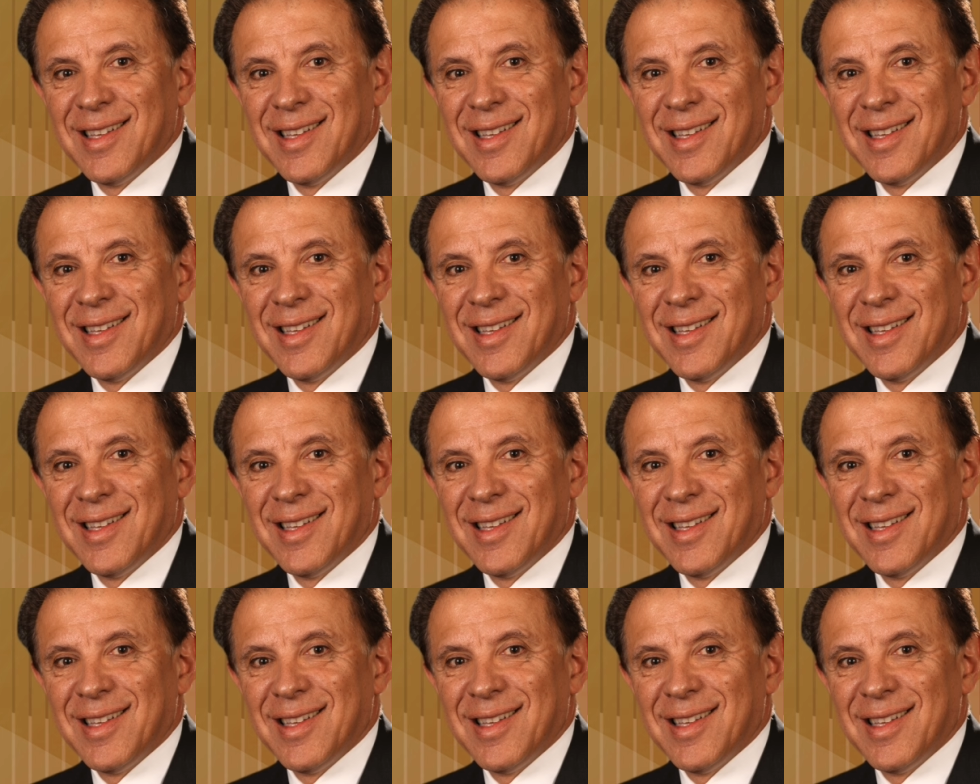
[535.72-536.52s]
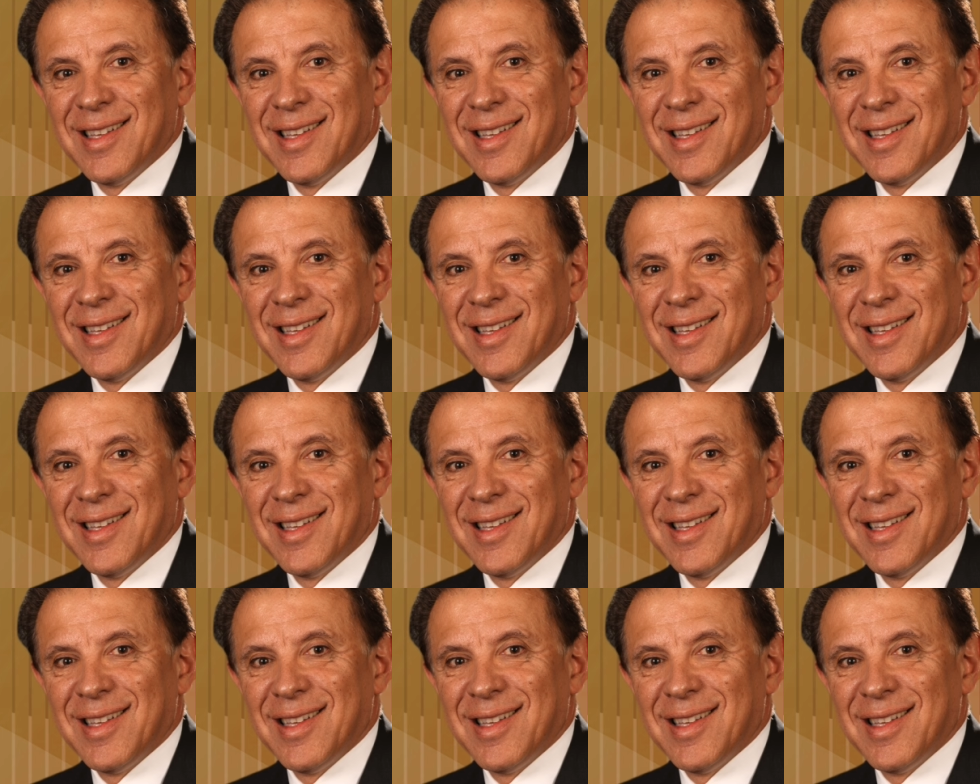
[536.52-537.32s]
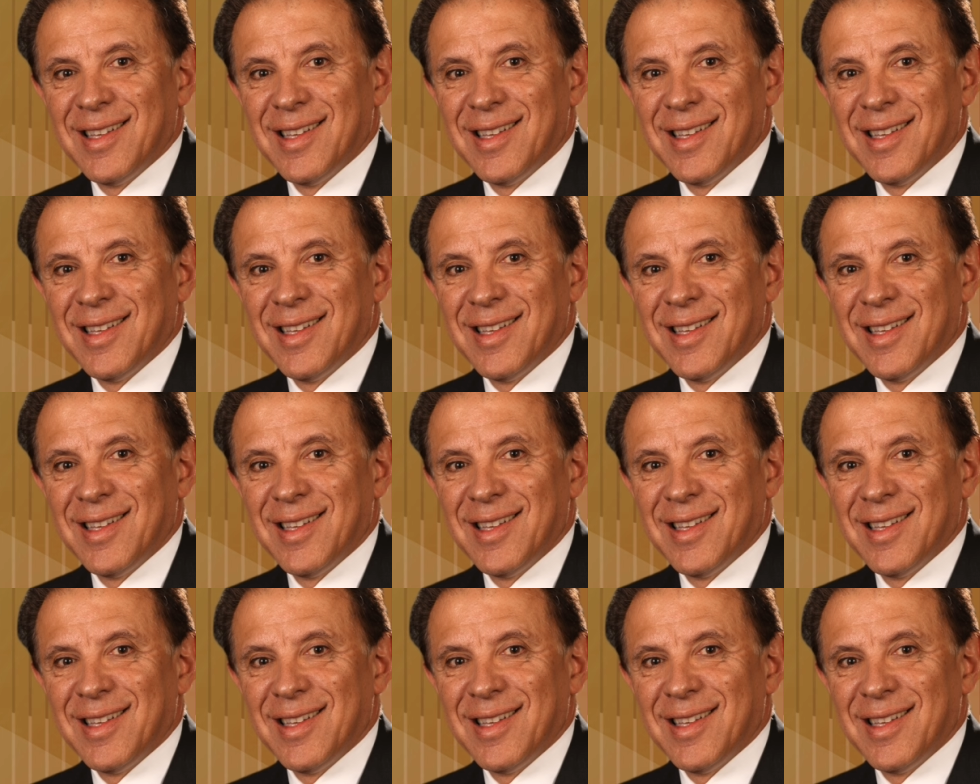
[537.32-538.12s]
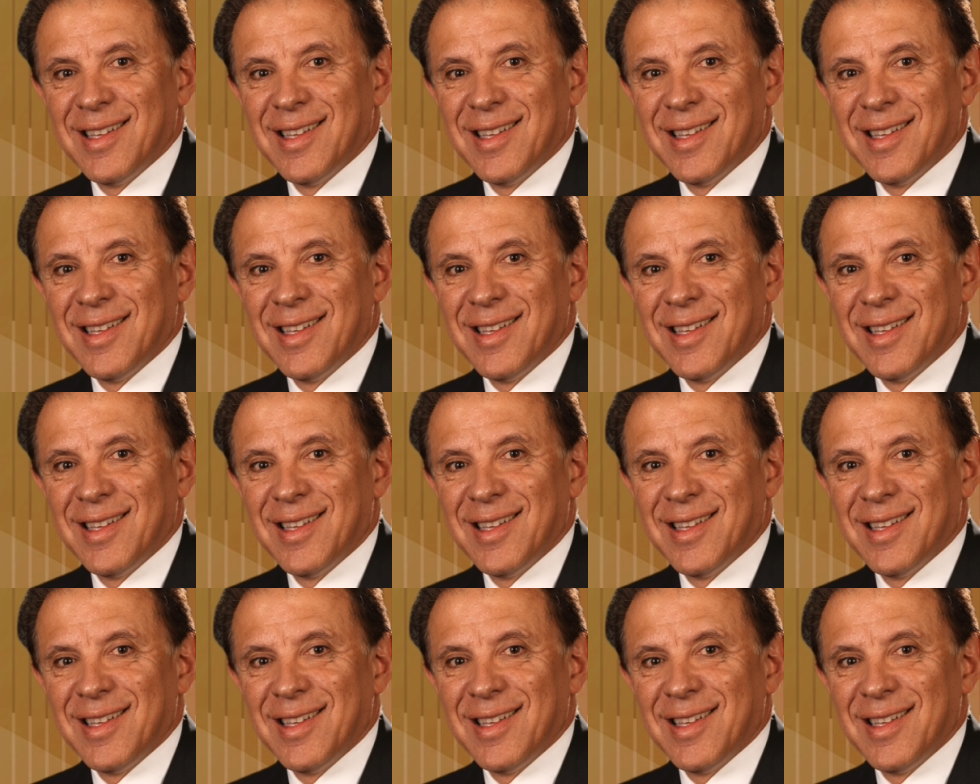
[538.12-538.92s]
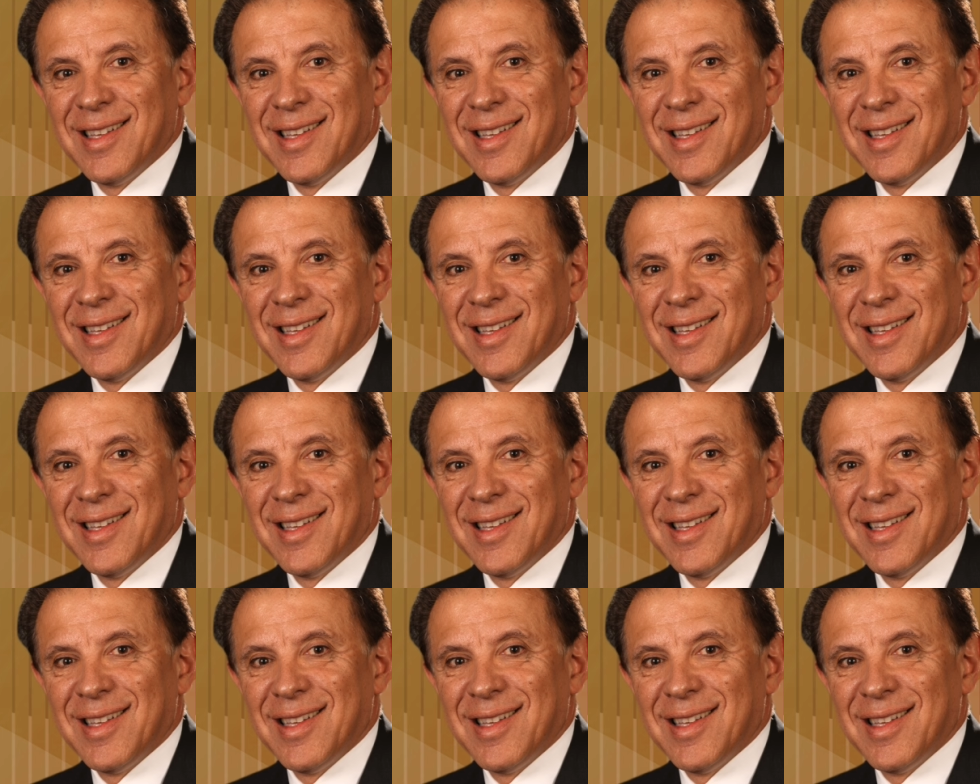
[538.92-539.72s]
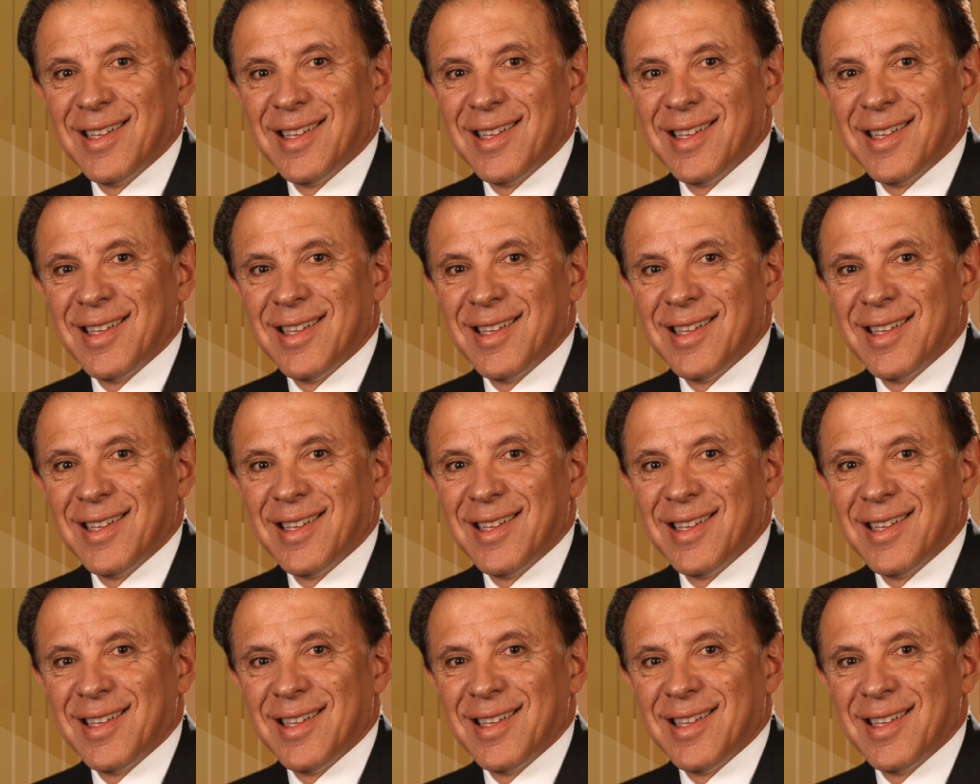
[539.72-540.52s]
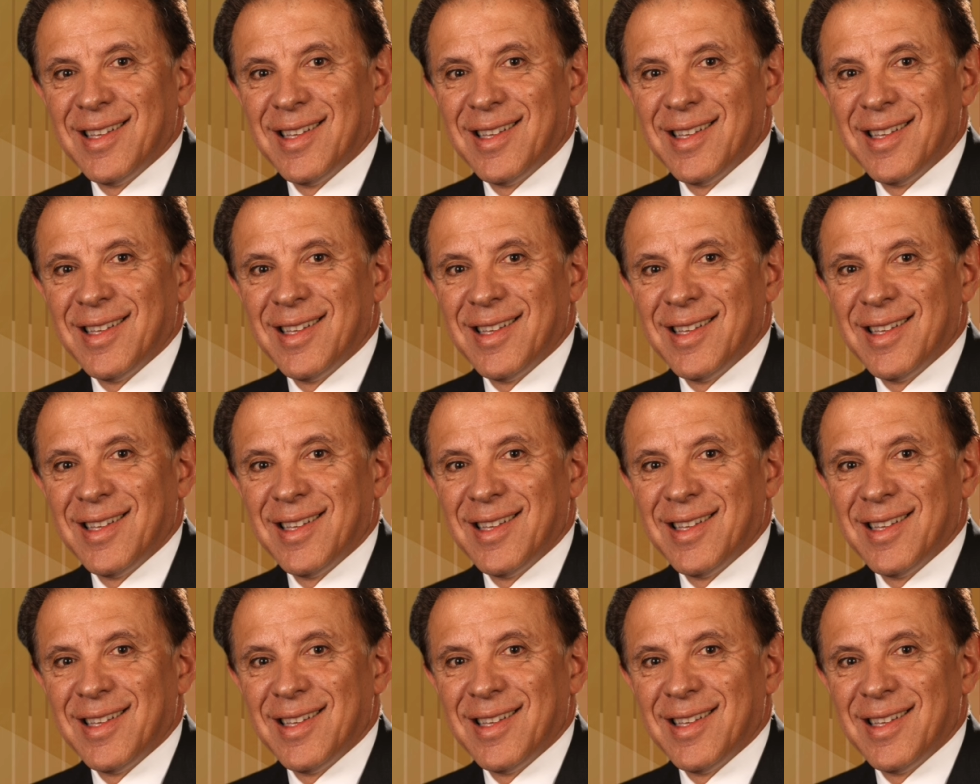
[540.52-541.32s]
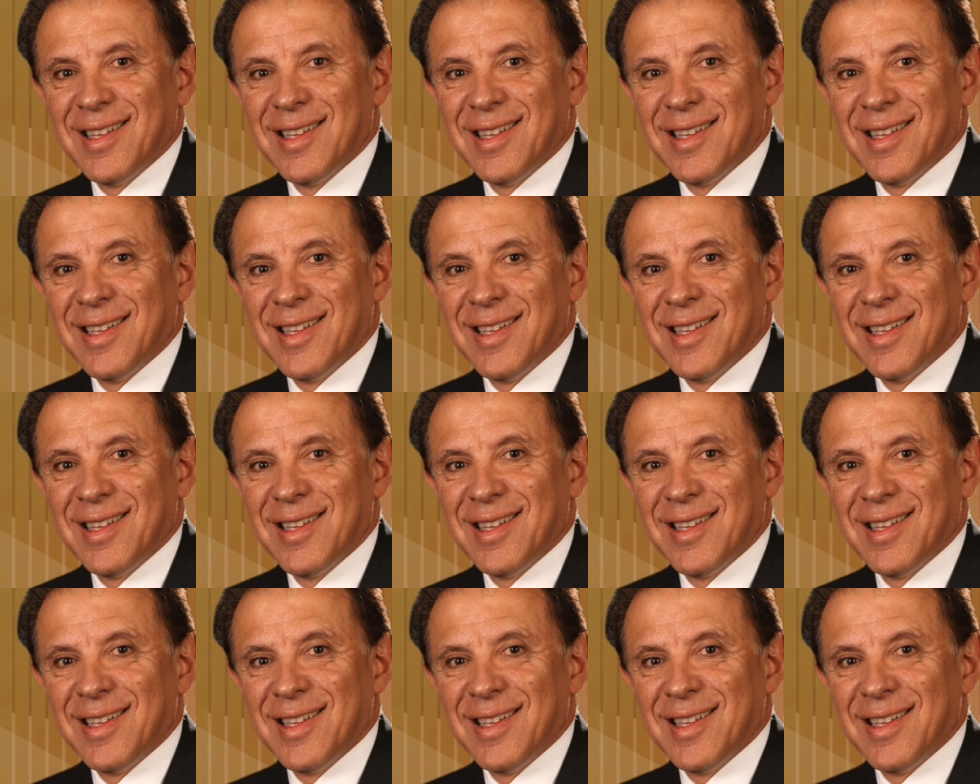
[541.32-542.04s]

The face doesn't move, so there is nothing to read.